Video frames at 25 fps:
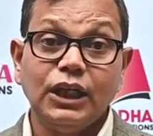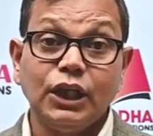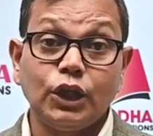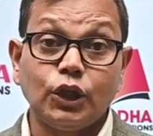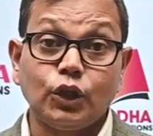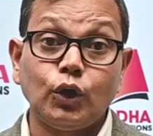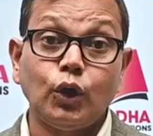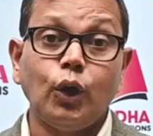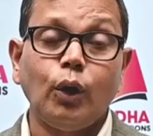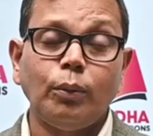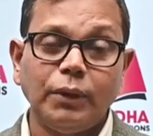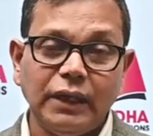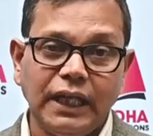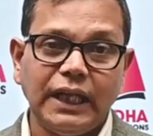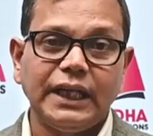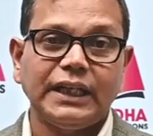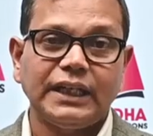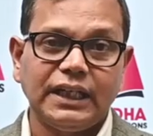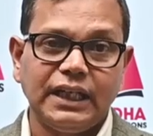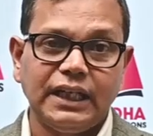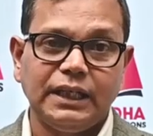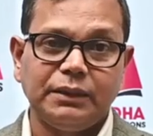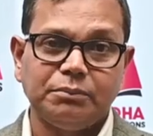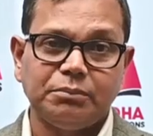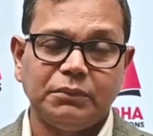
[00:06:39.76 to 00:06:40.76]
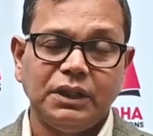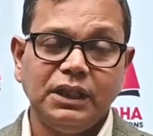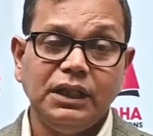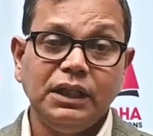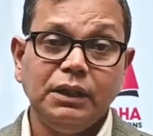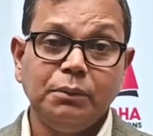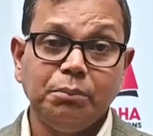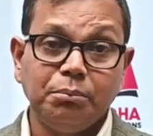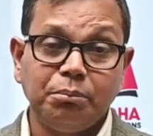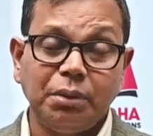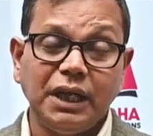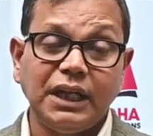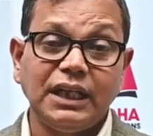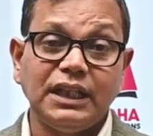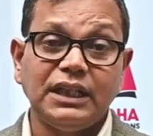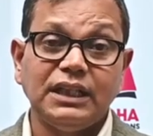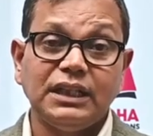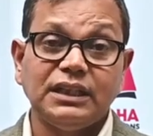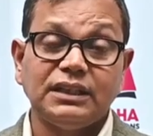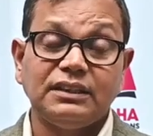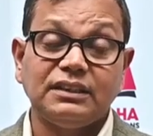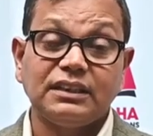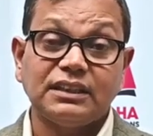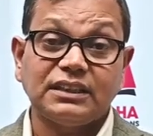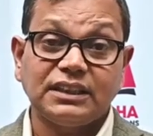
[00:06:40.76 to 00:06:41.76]
global acclaim by
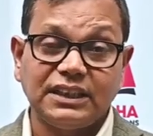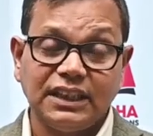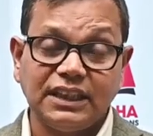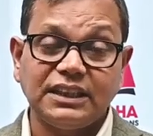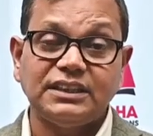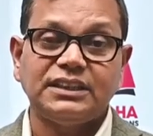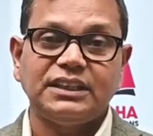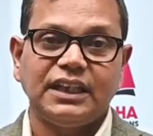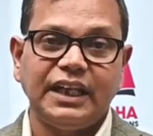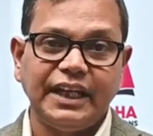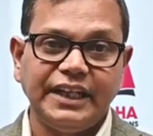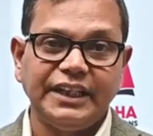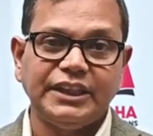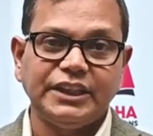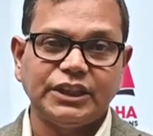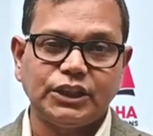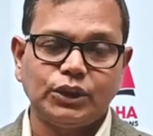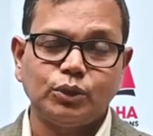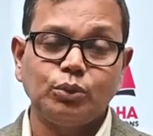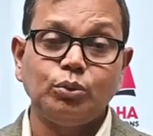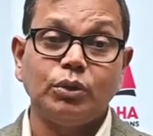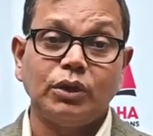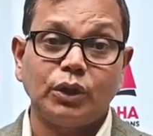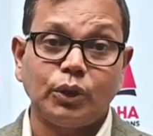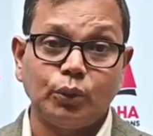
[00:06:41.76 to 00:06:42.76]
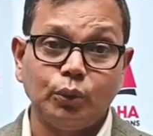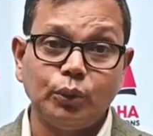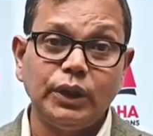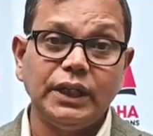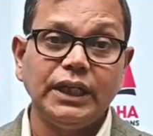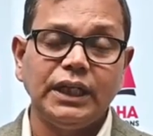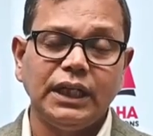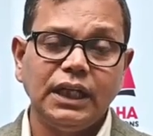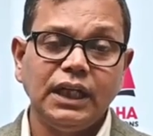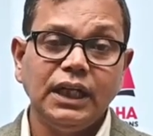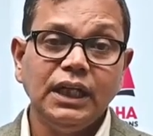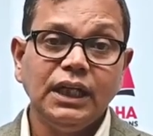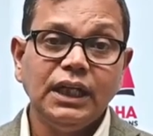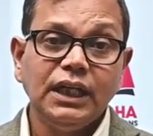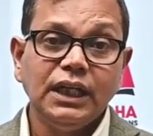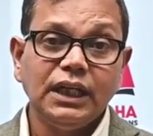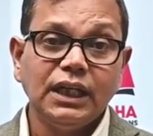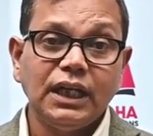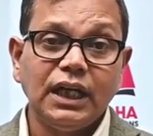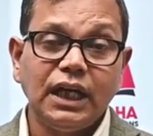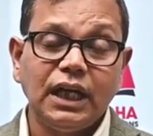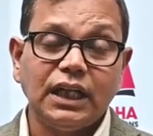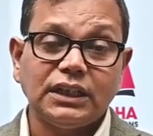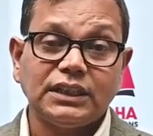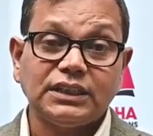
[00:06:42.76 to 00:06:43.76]
the tech giants who are ruling
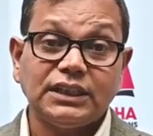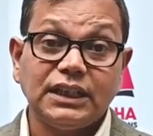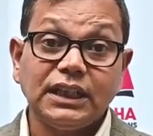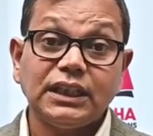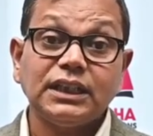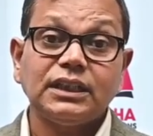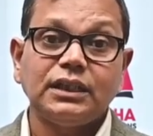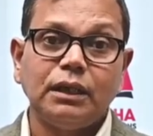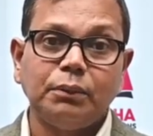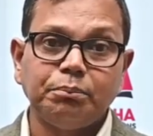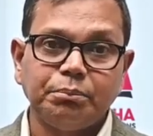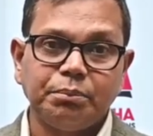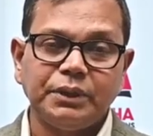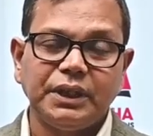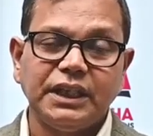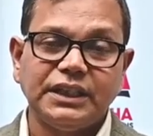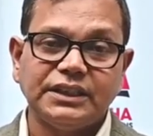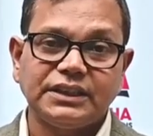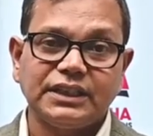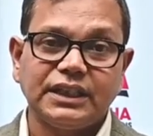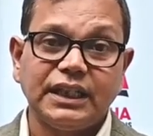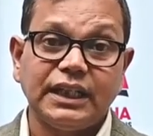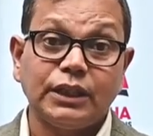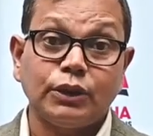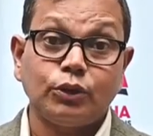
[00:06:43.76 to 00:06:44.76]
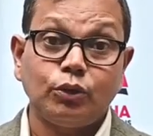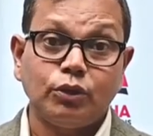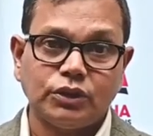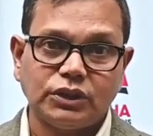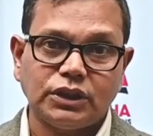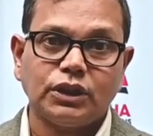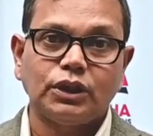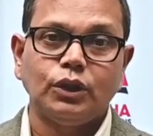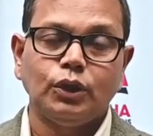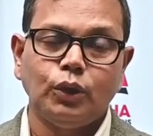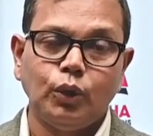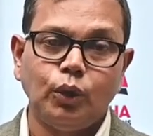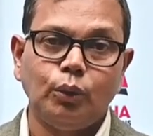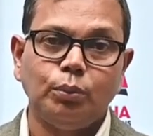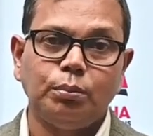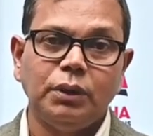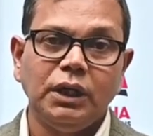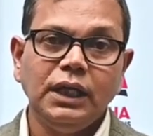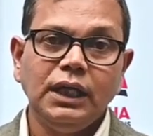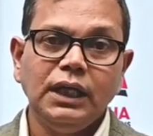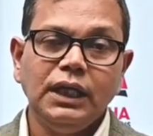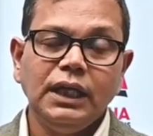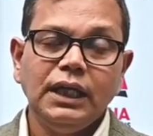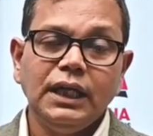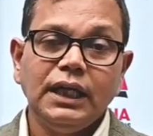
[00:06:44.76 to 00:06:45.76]
tech companies across globe,
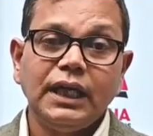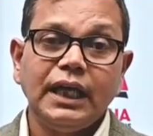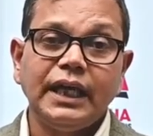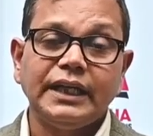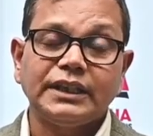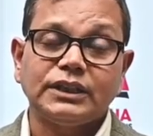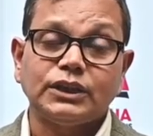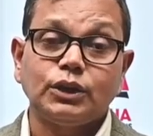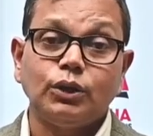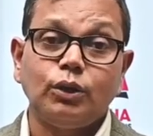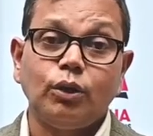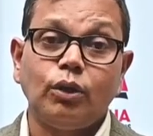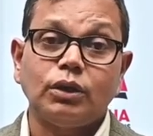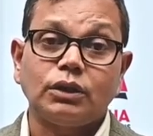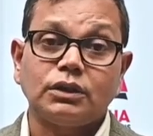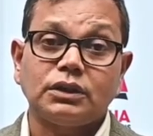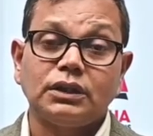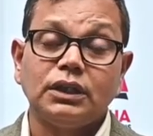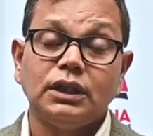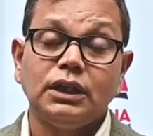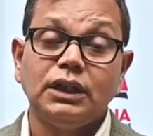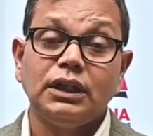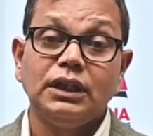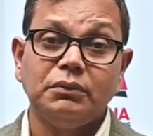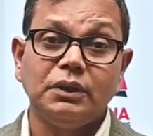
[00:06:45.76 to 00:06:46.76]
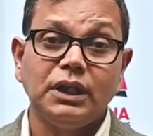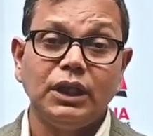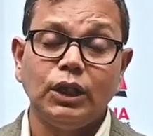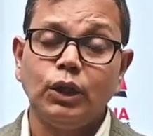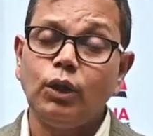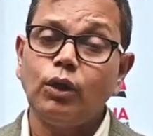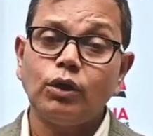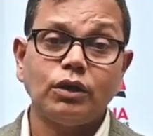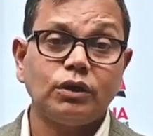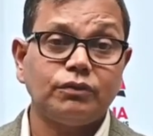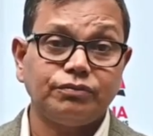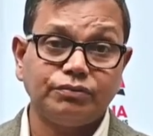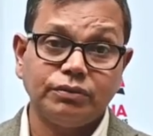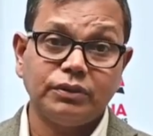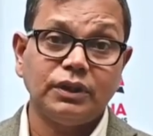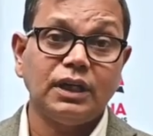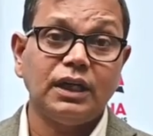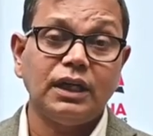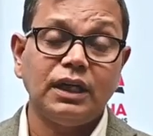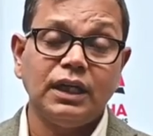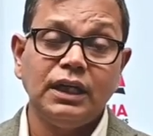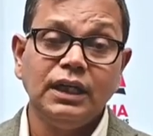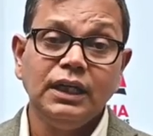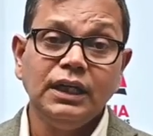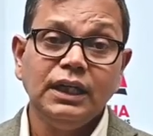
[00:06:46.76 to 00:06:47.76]
has got a lot of
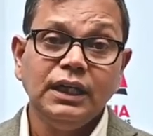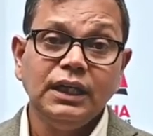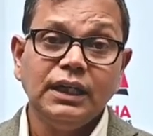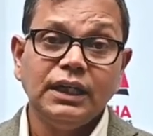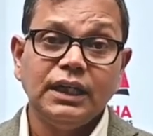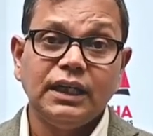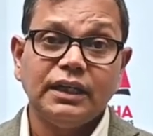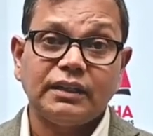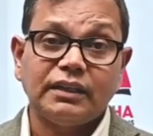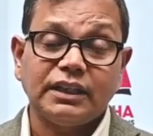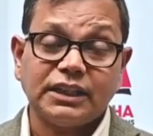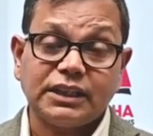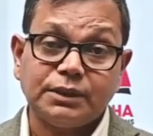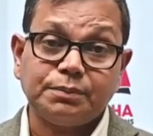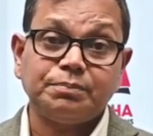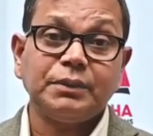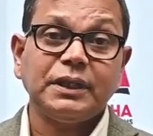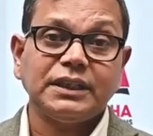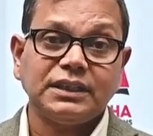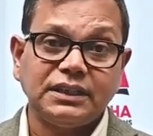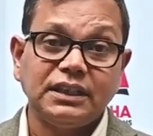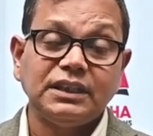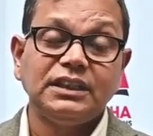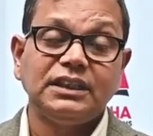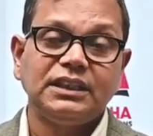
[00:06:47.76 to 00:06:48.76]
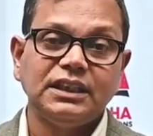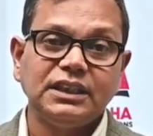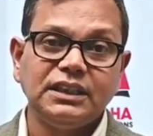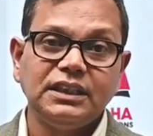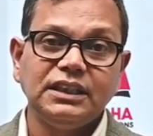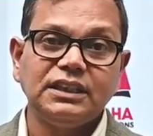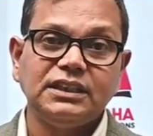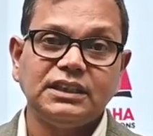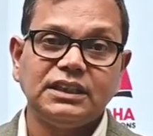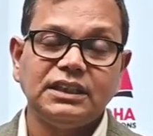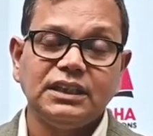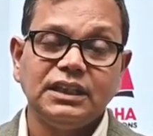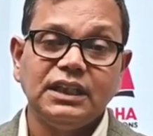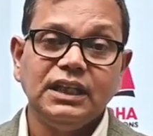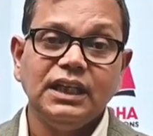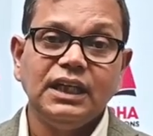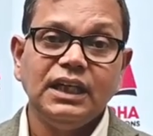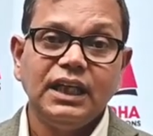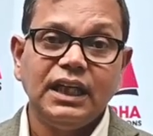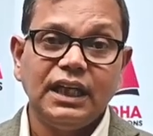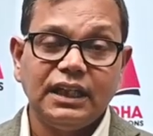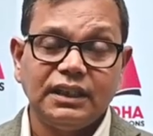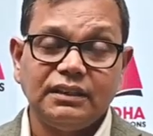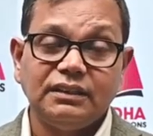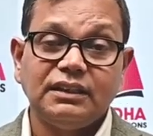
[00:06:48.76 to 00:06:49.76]
respect and dignity,
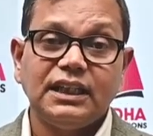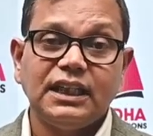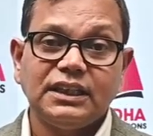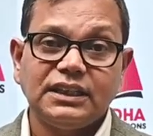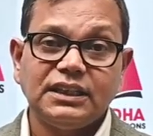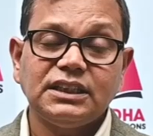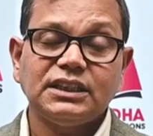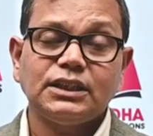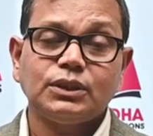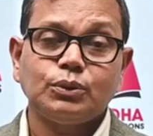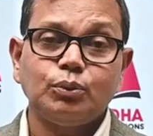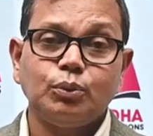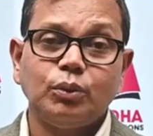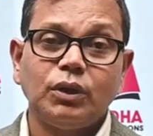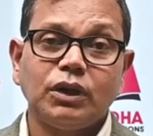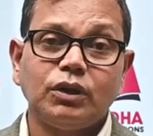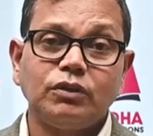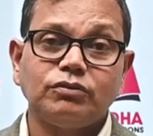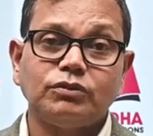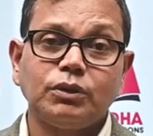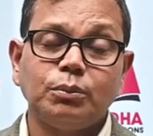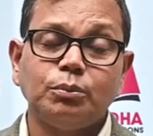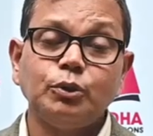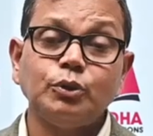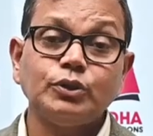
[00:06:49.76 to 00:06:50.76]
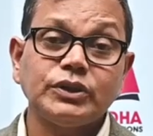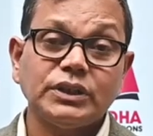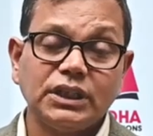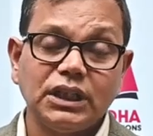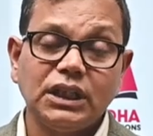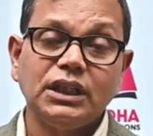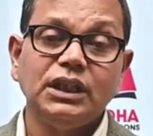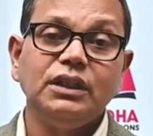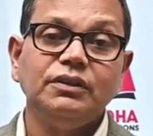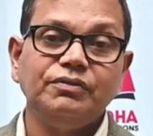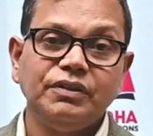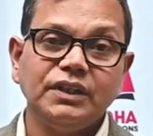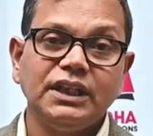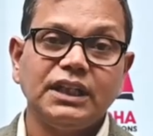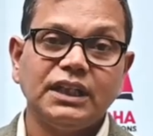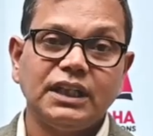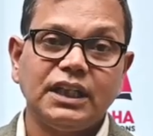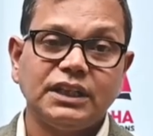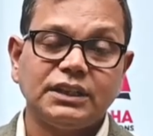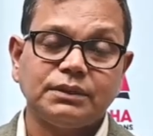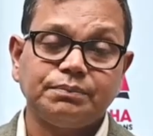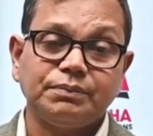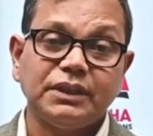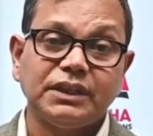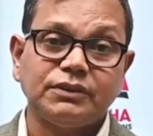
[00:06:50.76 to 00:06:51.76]
and that is one of the most significant
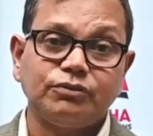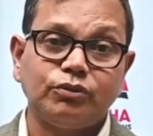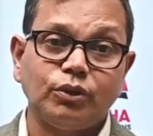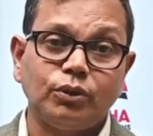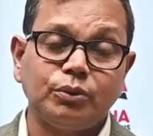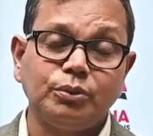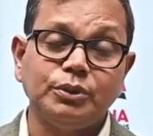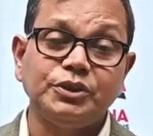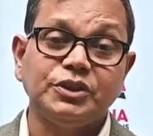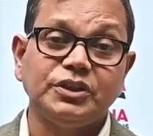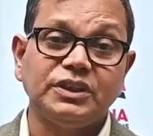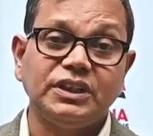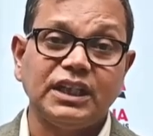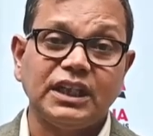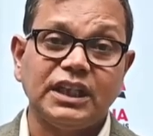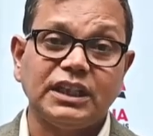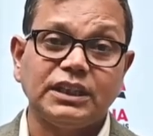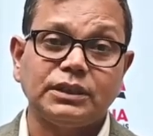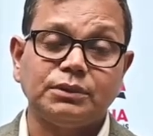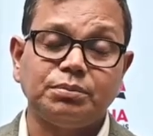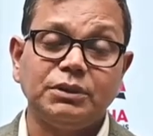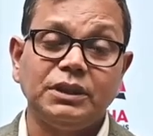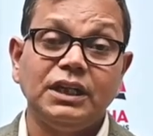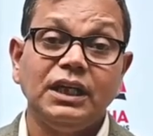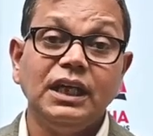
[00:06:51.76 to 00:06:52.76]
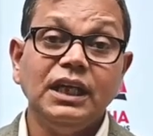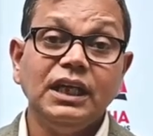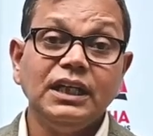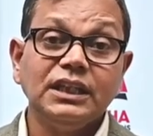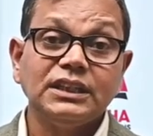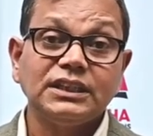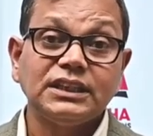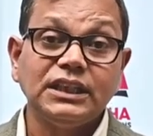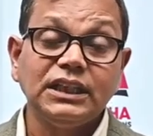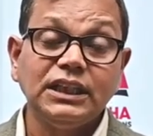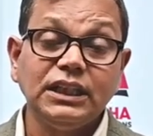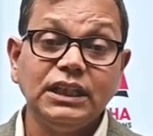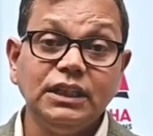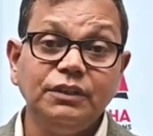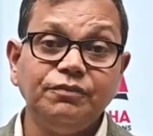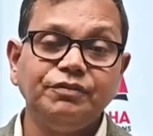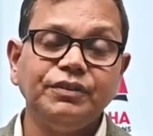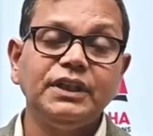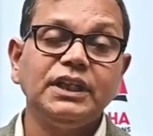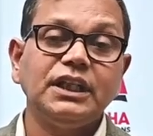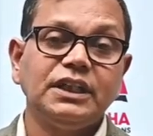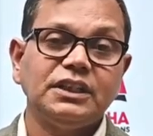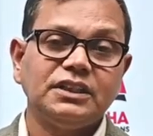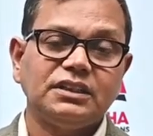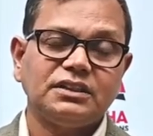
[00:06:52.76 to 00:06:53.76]
aspects for which there has been
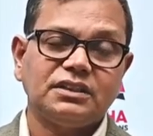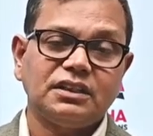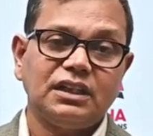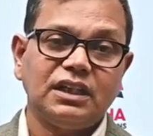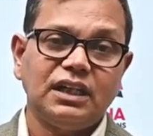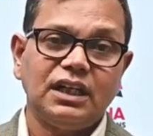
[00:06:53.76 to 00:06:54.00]
significant